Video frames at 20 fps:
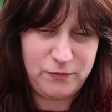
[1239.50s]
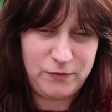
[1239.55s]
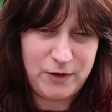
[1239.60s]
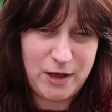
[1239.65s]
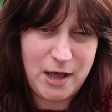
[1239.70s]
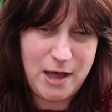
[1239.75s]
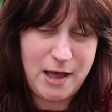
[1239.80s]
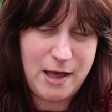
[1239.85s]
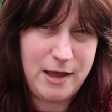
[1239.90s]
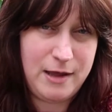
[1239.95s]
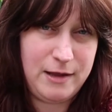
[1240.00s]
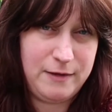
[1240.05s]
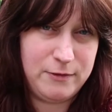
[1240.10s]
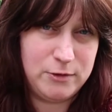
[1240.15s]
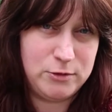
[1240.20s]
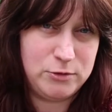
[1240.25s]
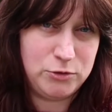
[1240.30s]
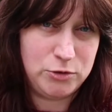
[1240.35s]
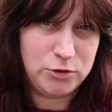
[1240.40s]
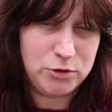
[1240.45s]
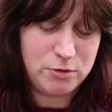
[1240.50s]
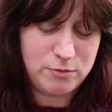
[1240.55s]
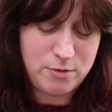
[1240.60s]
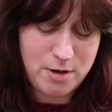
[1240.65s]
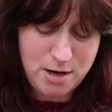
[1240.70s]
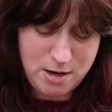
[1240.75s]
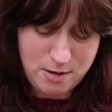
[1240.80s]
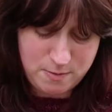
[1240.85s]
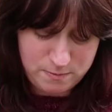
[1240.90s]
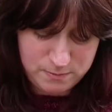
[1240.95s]
500
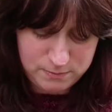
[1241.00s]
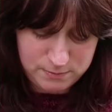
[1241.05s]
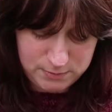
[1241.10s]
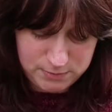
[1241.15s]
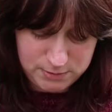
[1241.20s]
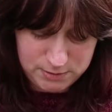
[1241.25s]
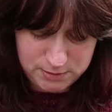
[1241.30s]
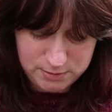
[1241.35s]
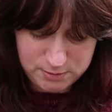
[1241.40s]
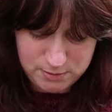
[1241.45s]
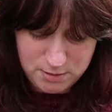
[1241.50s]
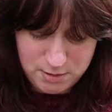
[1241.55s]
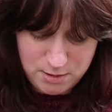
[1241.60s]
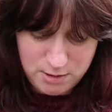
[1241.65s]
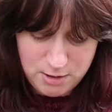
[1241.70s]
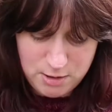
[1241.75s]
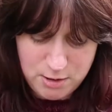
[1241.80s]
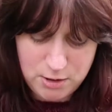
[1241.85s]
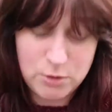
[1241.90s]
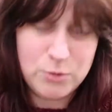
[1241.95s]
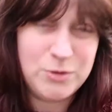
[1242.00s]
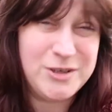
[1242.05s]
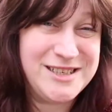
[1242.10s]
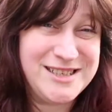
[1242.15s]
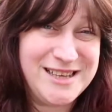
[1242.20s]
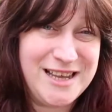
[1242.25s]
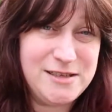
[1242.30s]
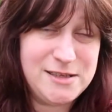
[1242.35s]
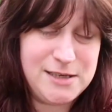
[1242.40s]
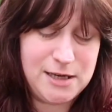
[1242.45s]
grams, which
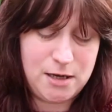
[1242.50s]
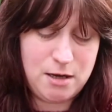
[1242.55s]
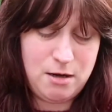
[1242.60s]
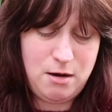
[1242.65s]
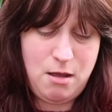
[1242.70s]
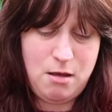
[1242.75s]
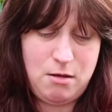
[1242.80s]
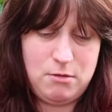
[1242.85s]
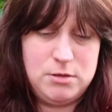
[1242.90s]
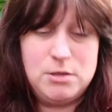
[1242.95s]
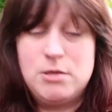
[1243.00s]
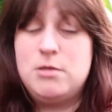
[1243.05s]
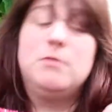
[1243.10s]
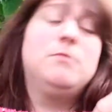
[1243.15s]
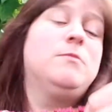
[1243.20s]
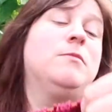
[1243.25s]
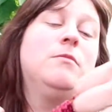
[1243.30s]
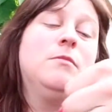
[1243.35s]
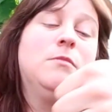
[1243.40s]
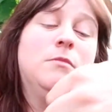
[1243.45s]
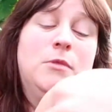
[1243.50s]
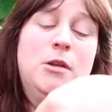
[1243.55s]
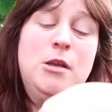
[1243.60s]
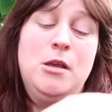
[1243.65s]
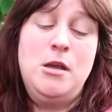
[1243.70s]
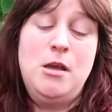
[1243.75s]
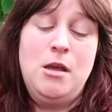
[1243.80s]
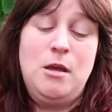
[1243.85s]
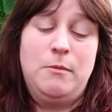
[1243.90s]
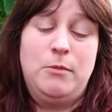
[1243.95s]
sounds like a lot,
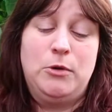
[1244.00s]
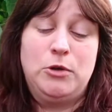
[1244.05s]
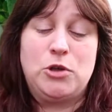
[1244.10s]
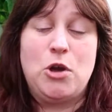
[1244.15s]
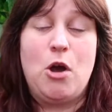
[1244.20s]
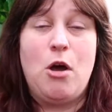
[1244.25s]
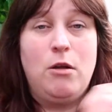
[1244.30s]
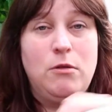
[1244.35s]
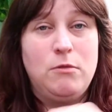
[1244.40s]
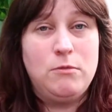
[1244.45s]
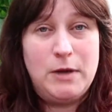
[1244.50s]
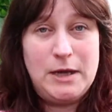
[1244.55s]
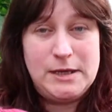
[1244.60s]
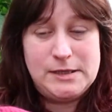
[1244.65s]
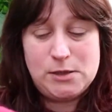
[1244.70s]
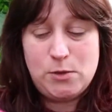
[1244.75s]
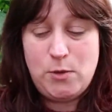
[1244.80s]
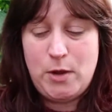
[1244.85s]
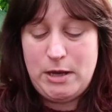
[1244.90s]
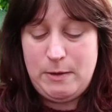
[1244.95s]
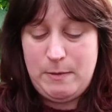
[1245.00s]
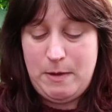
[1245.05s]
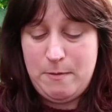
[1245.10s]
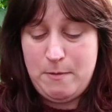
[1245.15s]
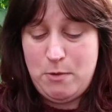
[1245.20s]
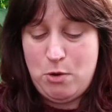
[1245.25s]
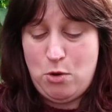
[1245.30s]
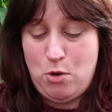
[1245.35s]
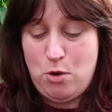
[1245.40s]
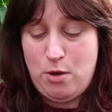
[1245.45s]
but cotton weighs quite a bit
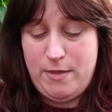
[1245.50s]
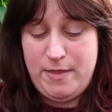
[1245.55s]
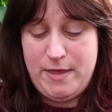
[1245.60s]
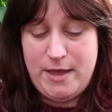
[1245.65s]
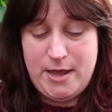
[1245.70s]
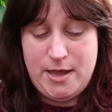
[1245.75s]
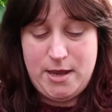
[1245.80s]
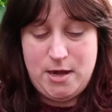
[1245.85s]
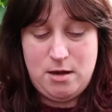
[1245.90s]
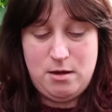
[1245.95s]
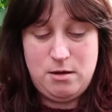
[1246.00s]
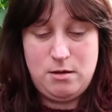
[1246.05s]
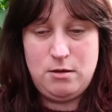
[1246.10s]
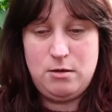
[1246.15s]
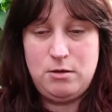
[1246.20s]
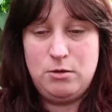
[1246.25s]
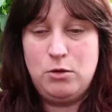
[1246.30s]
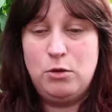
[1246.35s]
more than